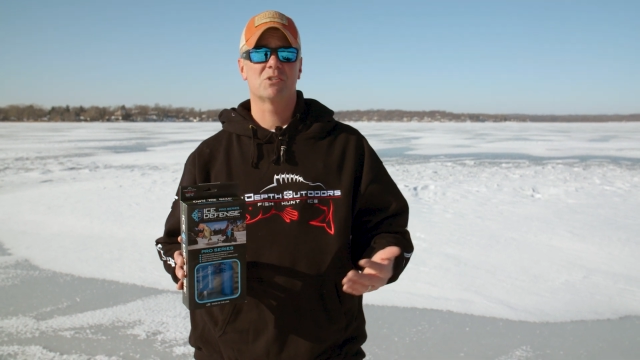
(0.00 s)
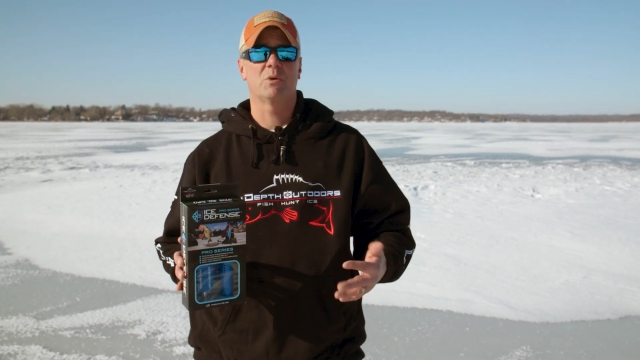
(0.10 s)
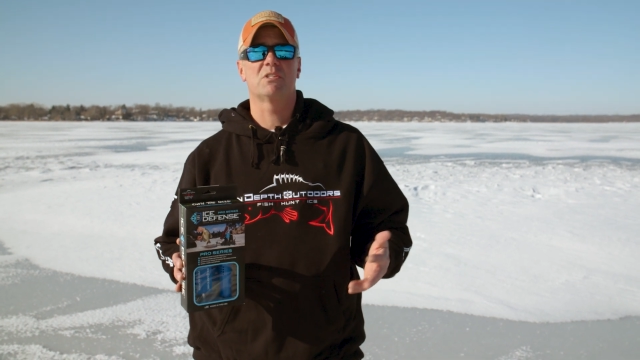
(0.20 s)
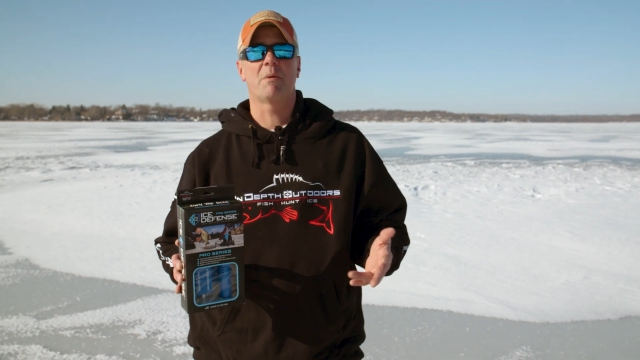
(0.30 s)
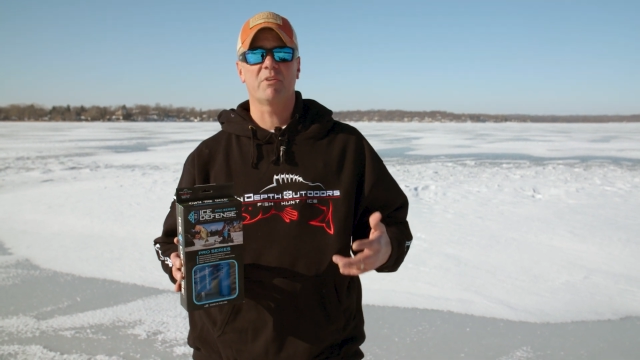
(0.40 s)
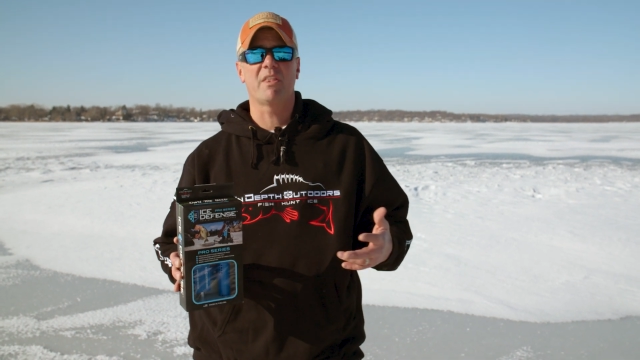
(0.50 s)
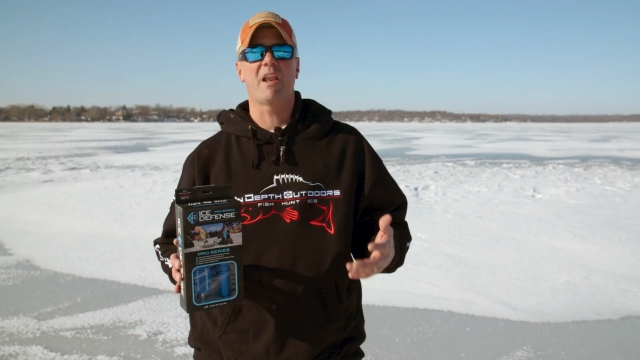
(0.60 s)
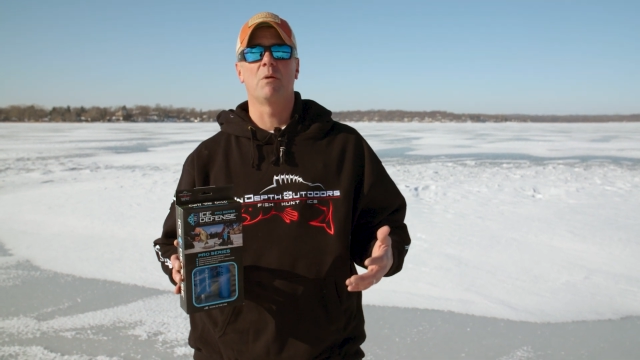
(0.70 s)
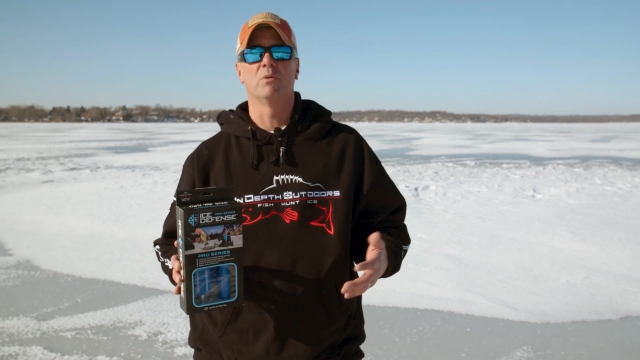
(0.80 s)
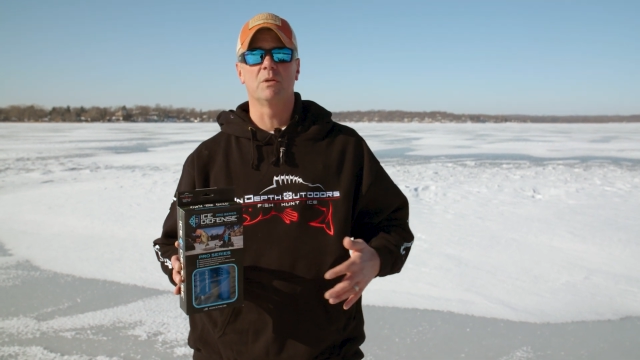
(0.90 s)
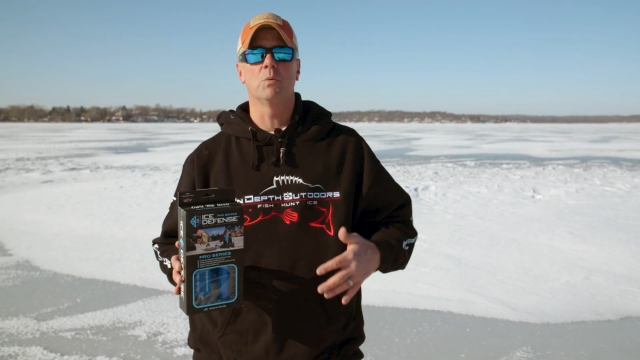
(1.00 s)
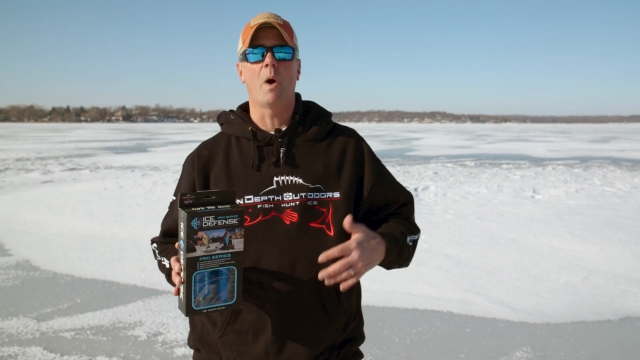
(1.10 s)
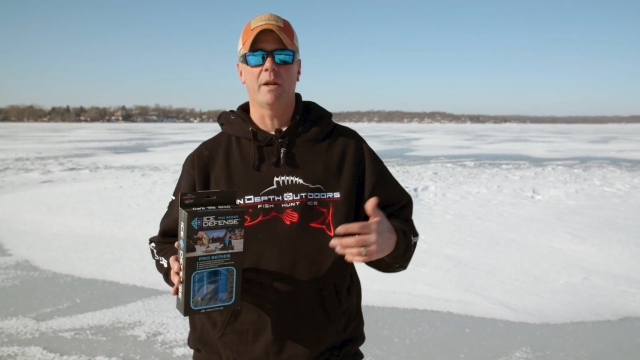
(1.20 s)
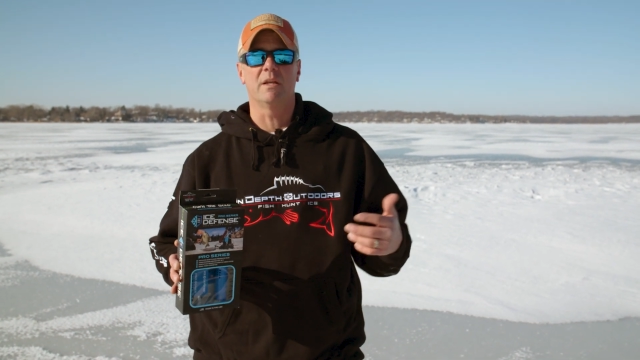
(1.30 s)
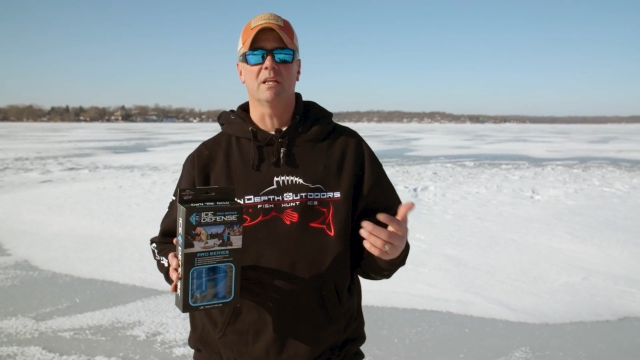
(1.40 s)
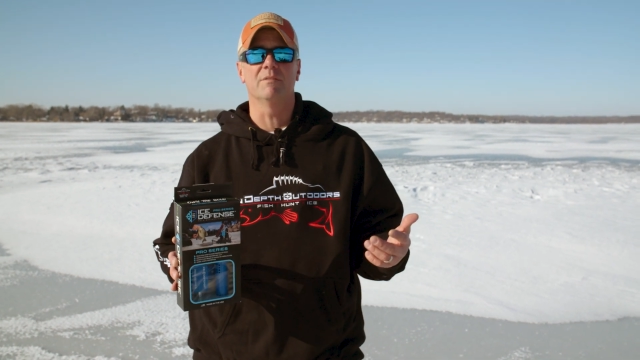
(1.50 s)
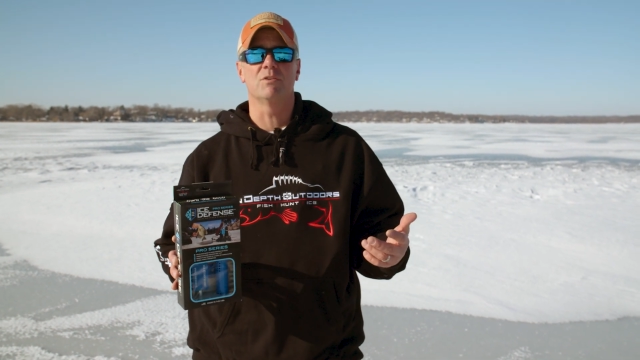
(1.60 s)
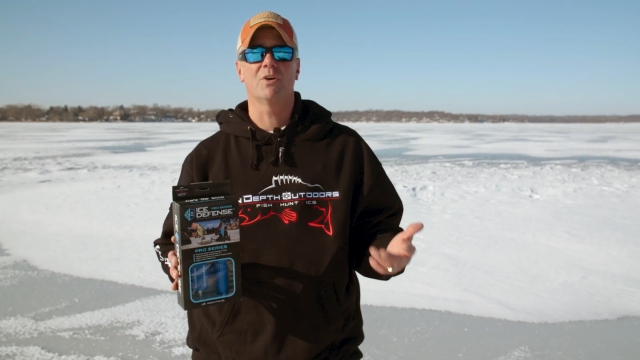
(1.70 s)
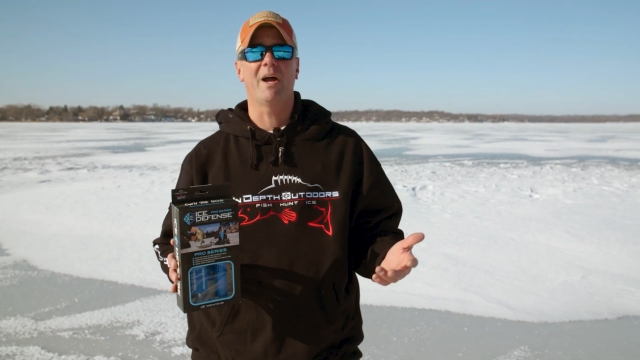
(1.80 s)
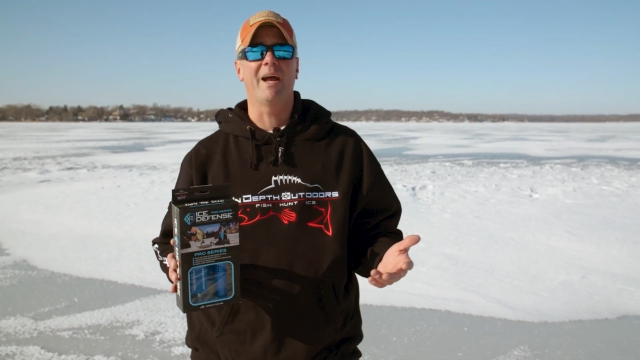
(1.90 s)
so it's something that I really wanted to give
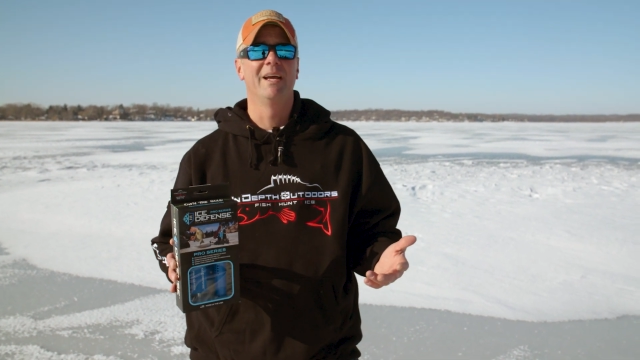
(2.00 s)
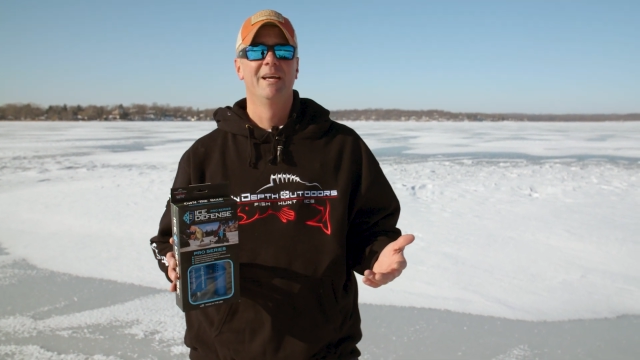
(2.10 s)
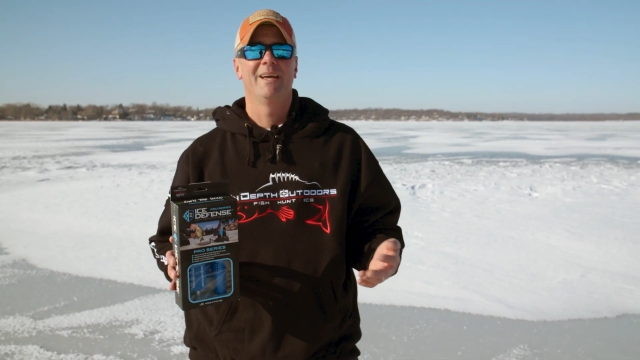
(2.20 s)
a try.